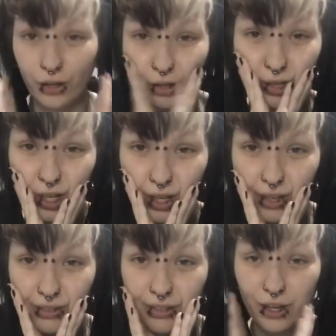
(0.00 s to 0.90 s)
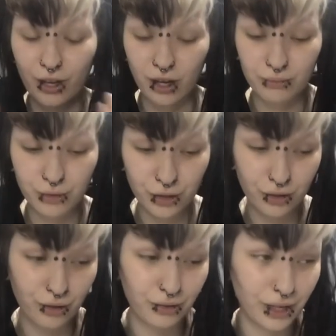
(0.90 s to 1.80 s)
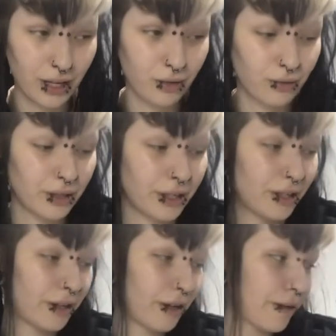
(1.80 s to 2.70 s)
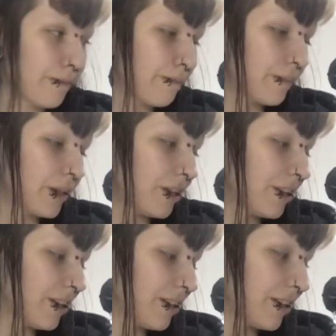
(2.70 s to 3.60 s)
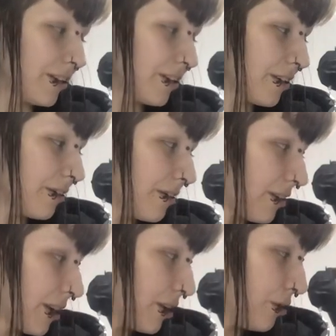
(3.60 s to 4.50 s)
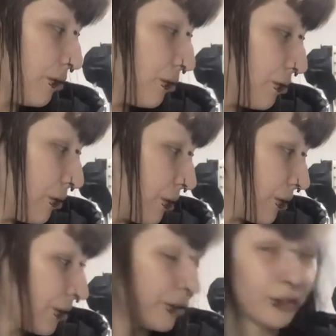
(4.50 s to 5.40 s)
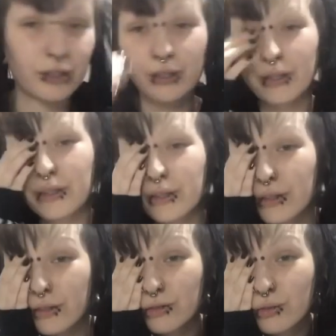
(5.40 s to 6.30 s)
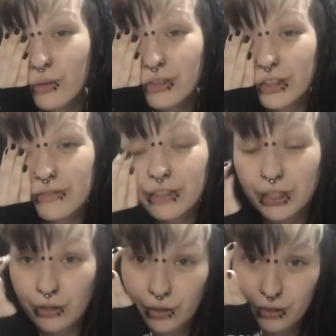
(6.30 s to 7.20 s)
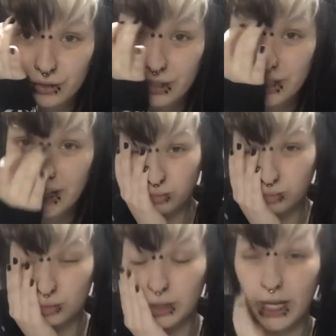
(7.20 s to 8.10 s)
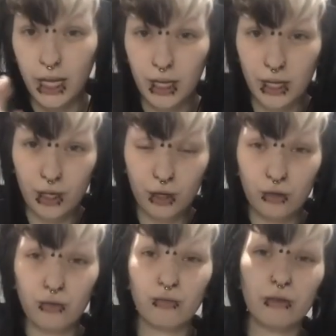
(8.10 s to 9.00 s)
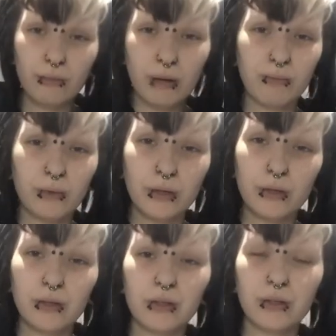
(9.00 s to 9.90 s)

Okay guys, I'm gonna go now. Um, thank you for watching the video and remember